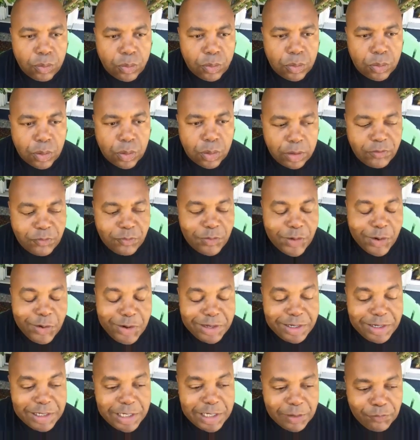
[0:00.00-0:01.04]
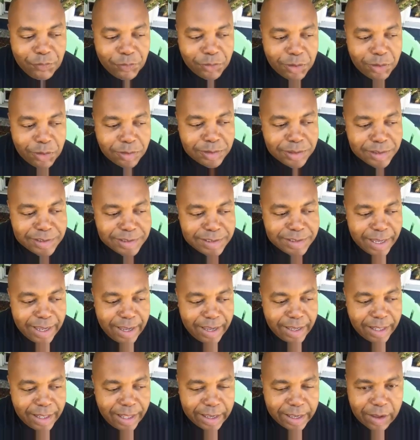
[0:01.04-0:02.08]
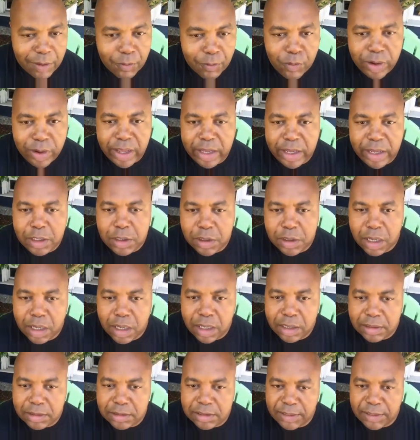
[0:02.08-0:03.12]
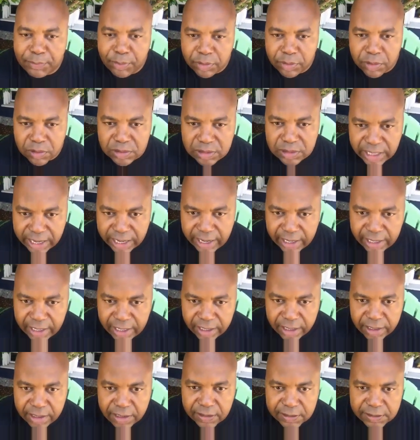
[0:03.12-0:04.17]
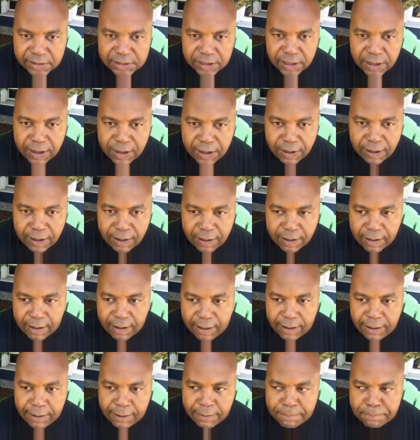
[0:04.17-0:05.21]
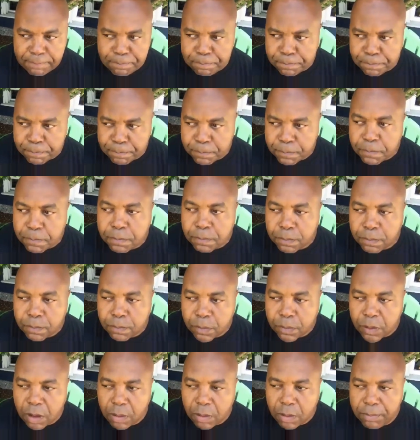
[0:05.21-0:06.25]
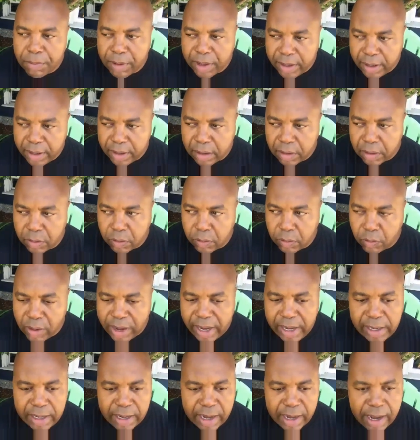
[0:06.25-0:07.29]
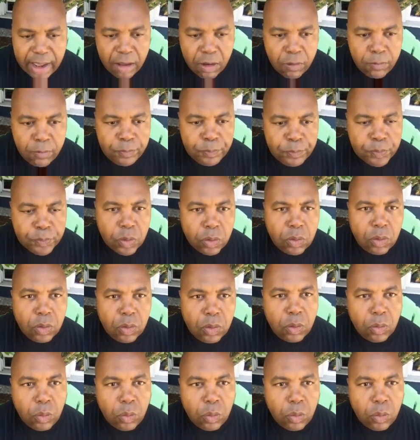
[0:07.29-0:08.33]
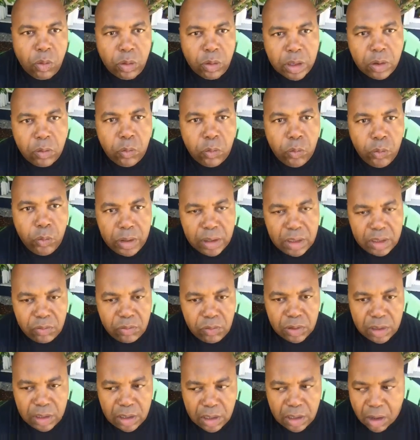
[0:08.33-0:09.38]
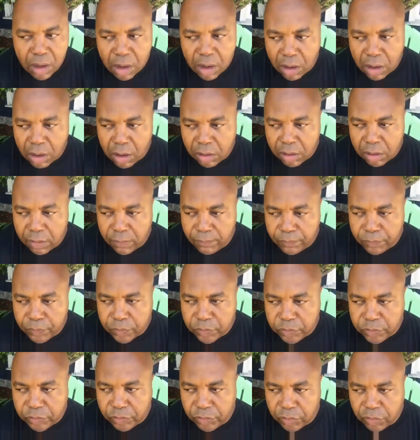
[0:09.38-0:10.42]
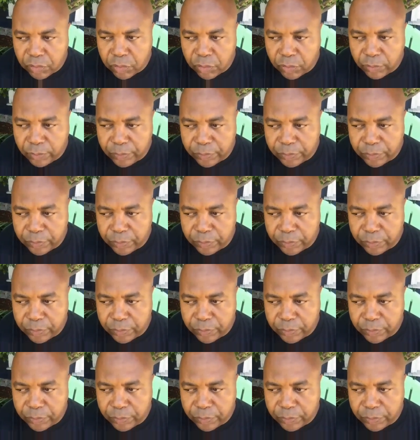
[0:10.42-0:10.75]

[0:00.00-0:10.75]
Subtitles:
it's very difficult to say like what a typical day is, but right now we're working really, really hard to